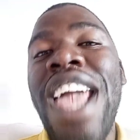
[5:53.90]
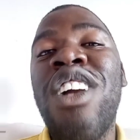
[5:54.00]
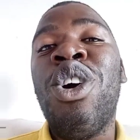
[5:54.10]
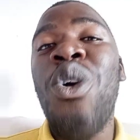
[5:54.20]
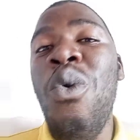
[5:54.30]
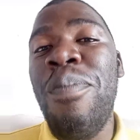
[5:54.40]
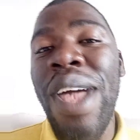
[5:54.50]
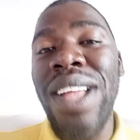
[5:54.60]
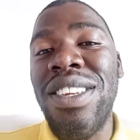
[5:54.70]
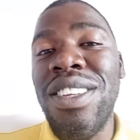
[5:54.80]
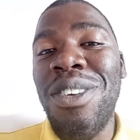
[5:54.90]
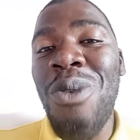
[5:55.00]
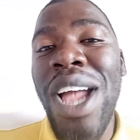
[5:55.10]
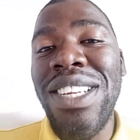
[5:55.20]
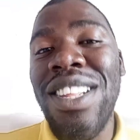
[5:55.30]
grow bed,
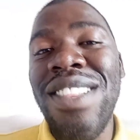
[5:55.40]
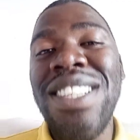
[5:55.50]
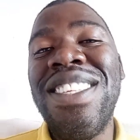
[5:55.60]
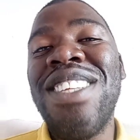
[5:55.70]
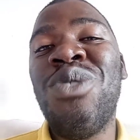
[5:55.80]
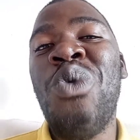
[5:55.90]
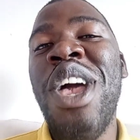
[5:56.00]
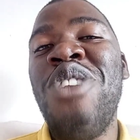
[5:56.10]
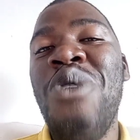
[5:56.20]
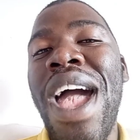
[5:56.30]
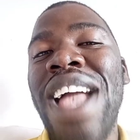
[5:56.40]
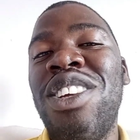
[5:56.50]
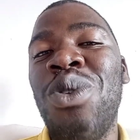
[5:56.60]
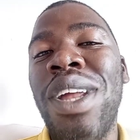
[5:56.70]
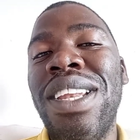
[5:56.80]
right? This is where you
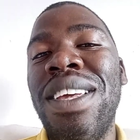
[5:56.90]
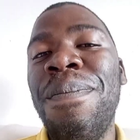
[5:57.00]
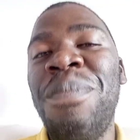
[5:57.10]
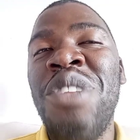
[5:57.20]
actually